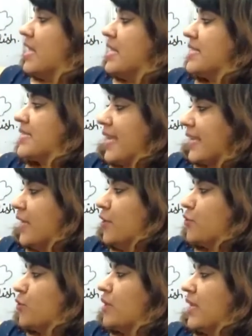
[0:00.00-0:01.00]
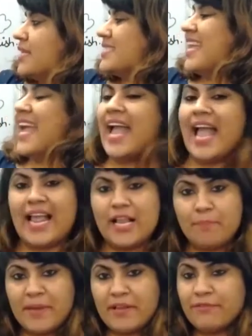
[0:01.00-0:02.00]
Second rule is
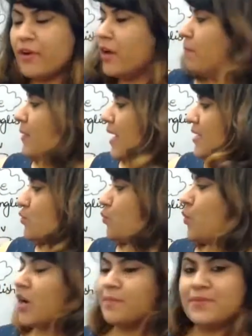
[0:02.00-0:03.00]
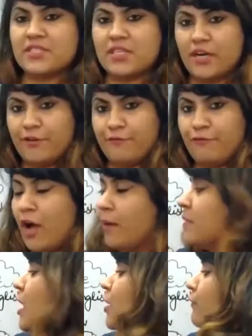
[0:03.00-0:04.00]
helping verb plus verb's third
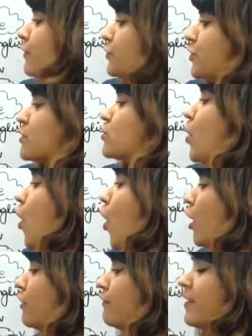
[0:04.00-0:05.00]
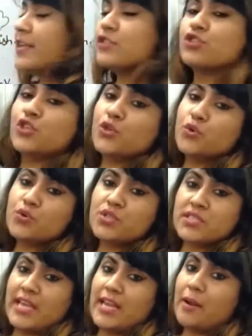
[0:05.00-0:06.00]
form, which is always
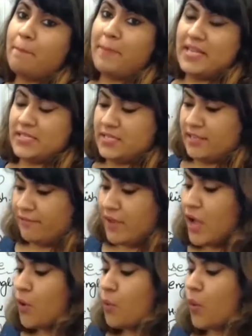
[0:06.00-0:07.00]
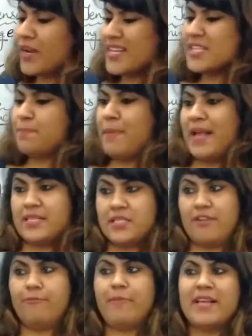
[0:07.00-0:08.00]
used in passive. What is
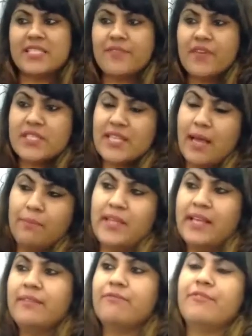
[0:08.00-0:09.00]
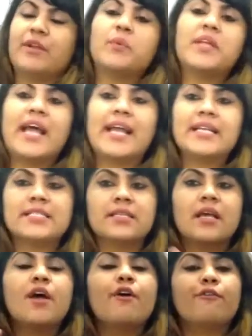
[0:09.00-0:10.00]
passive? Passive is something when we write
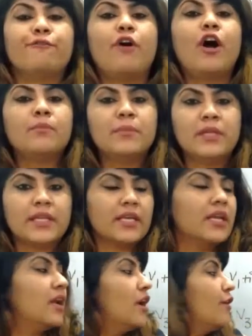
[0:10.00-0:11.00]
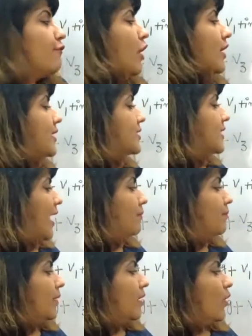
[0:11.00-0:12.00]
formally. For
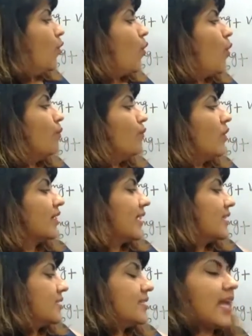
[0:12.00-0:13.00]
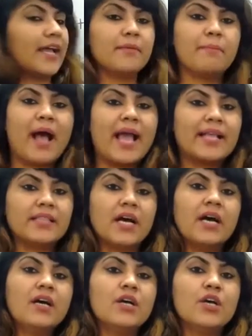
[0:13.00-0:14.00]
example, homework is done by
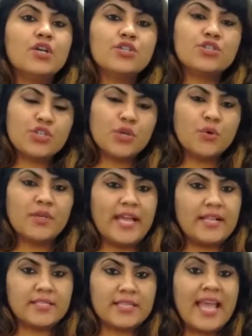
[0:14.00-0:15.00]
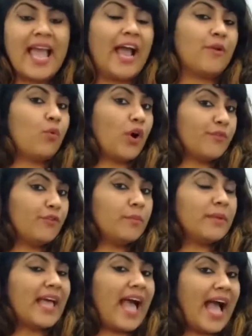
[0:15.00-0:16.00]
the students. And what will
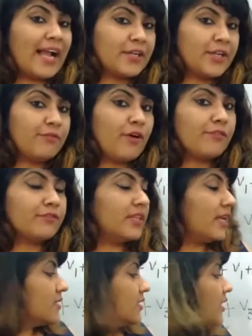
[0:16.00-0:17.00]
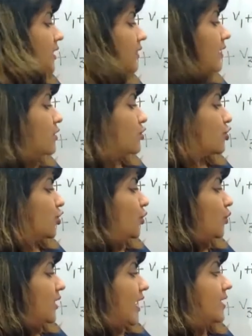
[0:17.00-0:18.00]
be the active of this? The
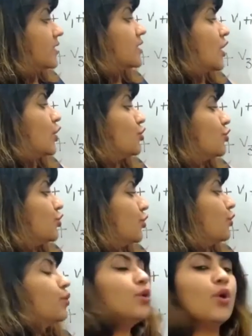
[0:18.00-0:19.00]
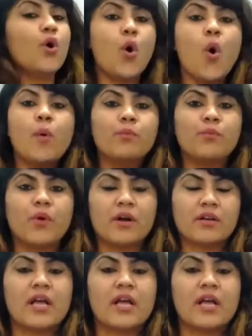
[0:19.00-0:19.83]
students do homework.